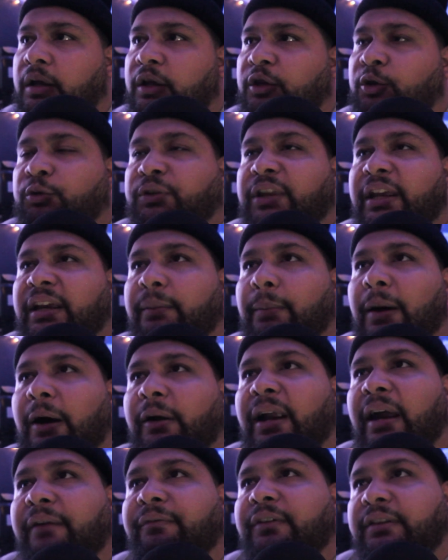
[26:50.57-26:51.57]
You think
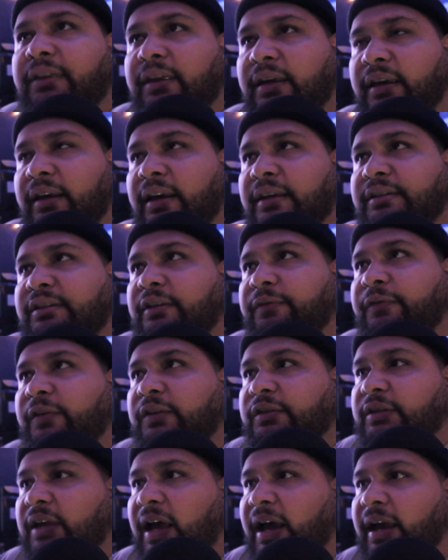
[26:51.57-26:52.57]
about everything as if
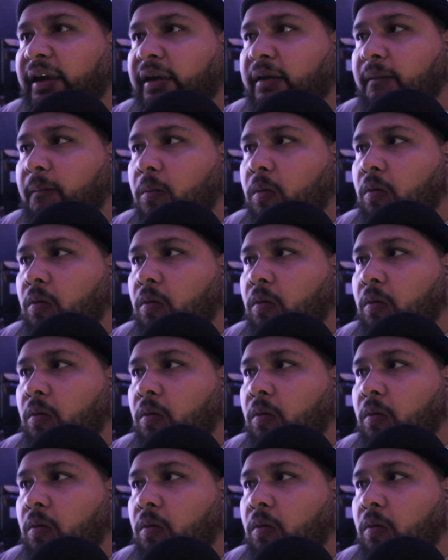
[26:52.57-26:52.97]
it's like